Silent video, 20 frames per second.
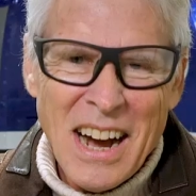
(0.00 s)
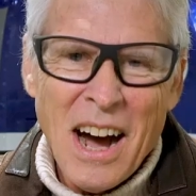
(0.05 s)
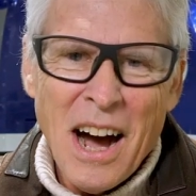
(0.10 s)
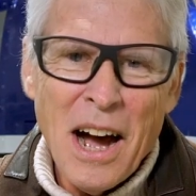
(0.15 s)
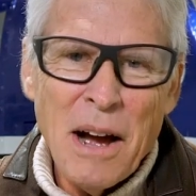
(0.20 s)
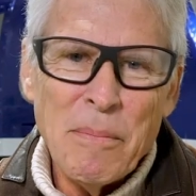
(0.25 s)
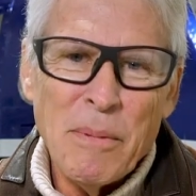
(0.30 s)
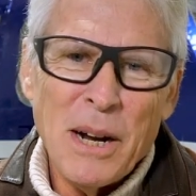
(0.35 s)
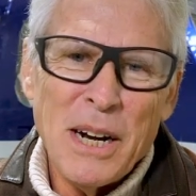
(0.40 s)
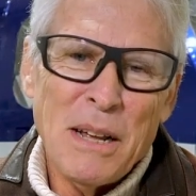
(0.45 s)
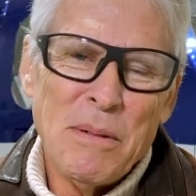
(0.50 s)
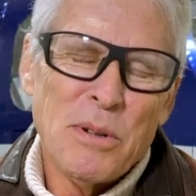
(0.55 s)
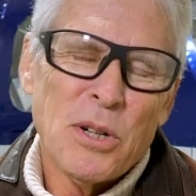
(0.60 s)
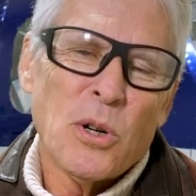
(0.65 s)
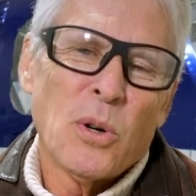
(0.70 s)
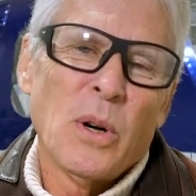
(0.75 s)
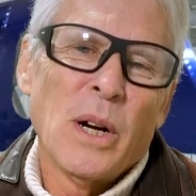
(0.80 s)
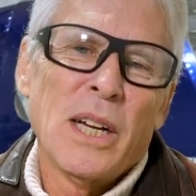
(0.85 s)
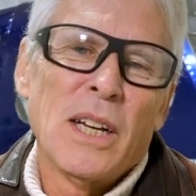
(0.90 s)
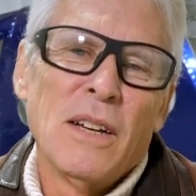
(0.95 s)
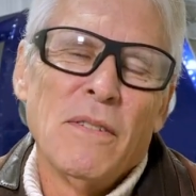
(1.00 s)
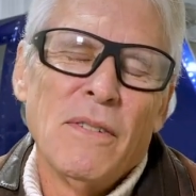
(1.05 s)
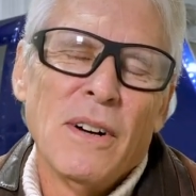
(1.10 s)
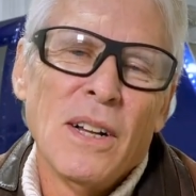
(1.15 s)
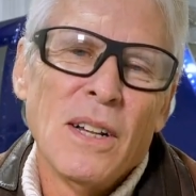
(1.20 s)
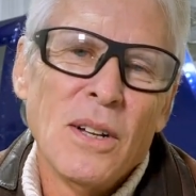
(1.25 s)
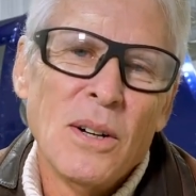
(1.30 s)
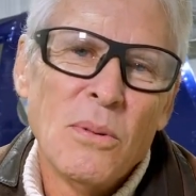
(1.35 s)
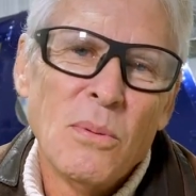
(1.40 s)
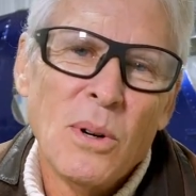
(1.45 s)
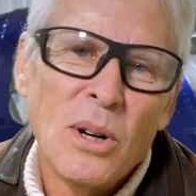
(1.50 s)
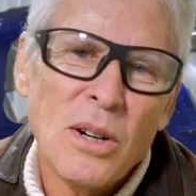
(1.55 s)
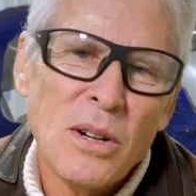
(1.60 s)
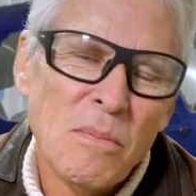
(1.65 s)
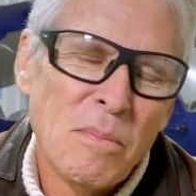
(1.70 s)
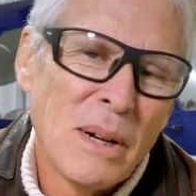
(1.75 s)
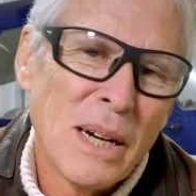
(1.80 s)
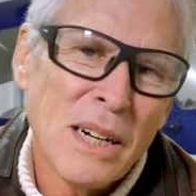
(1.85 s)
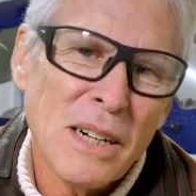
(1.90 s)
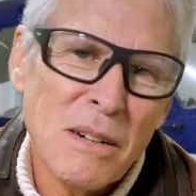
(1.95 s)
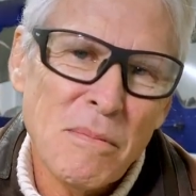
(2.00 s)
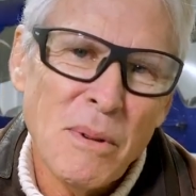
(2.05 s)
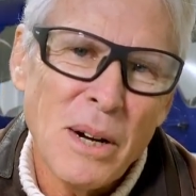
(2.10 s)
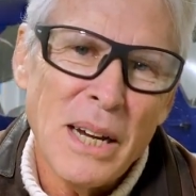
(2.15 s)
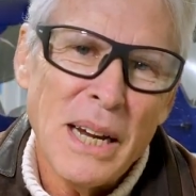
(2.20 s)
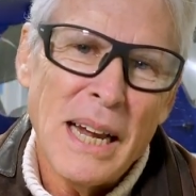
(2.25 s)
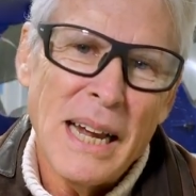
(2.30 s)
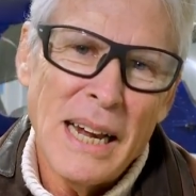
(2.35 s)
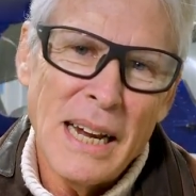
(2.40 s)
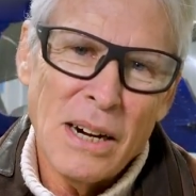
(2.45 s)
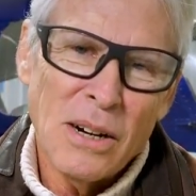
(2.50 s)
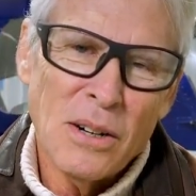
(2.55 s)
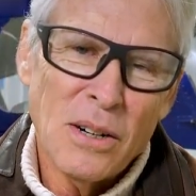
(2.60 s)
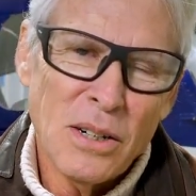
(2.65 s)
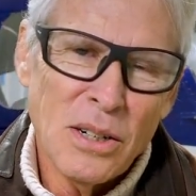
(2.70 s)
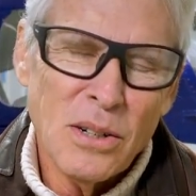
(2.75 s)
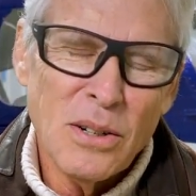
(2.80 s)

Hi, my name is Craig Cavello. Welcome back to my hangar.